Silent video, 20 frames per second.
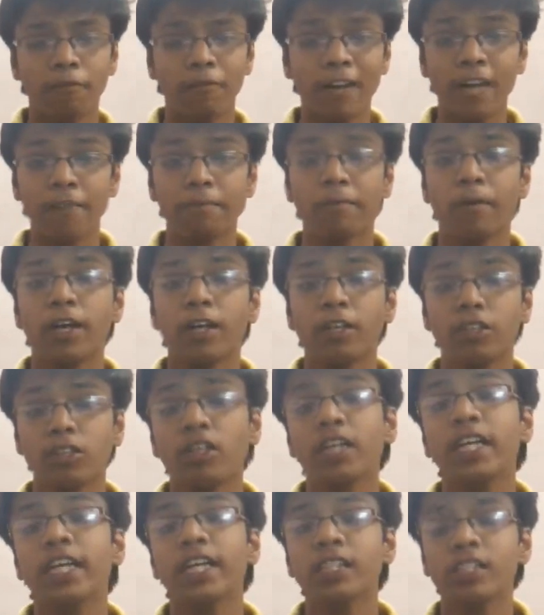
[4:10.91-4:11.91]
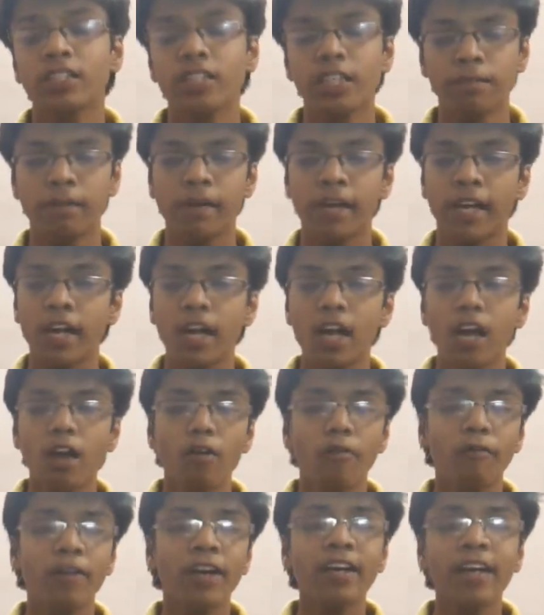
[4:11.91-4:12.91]
5.3-inch display,
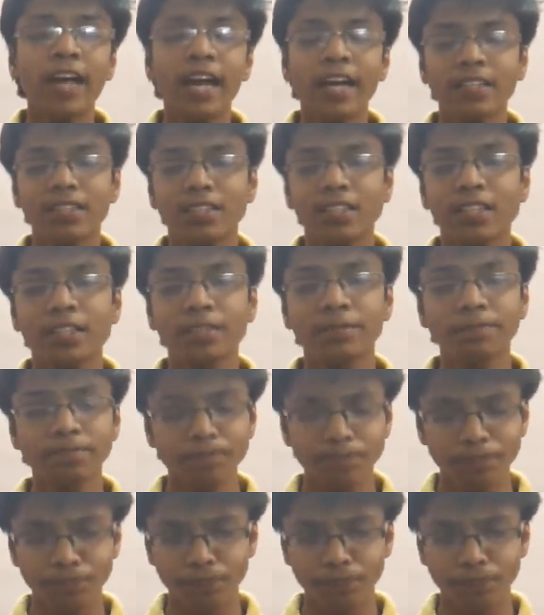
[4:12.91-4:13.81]
whereas the